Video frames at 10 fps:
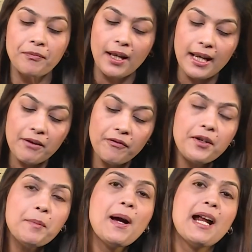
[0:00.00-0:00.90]
Every
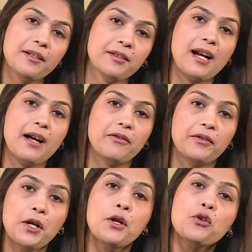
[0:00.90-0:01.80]
paragraph
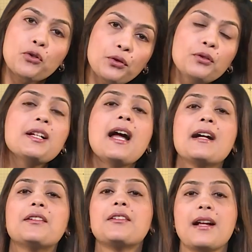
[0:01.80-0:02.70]
should
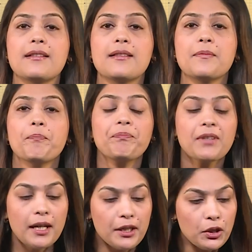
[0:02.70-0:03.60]
address
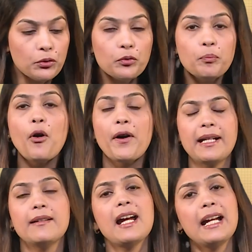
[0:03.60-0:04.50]
a new
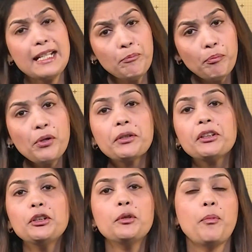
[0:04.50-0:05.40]
point, an
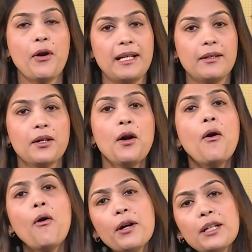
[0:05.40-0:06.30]
important point,
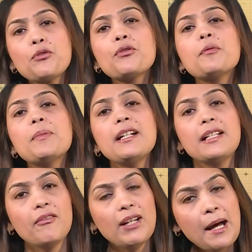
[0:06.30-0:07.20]
or it should be a
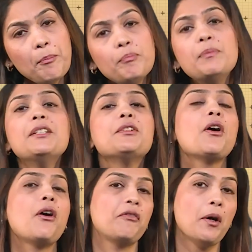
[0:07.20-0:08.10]
development
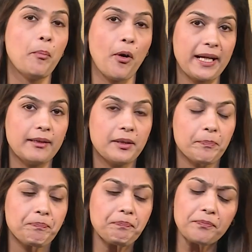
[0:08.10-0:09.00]
of a point.
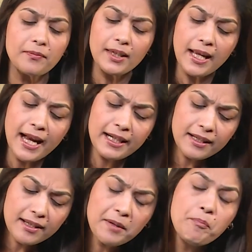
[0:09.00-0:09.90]
And it
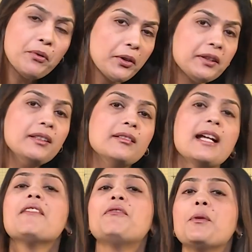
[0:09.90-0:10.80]
is important,
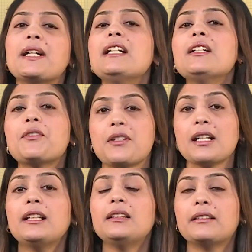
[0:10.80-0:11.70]
therefore, in
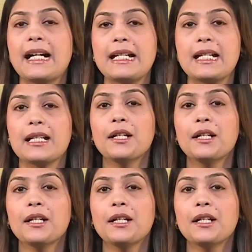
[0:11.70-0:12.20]
critical writing